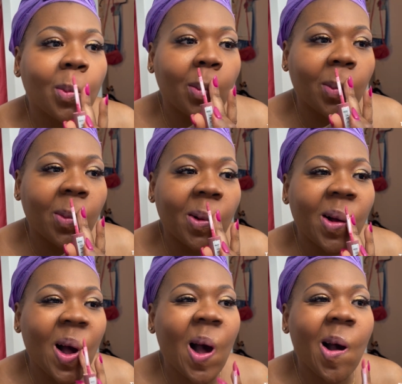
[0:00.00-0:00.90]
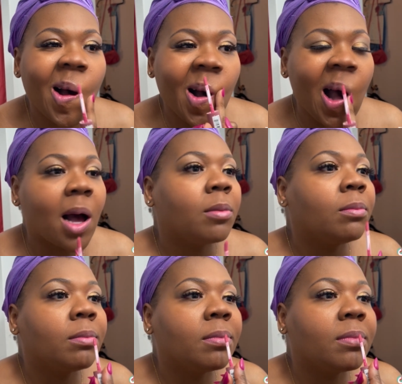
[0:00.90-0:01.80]
It's pink, but it's not doing too
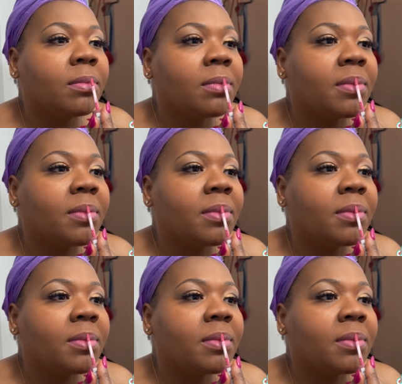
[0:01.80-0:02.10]
much.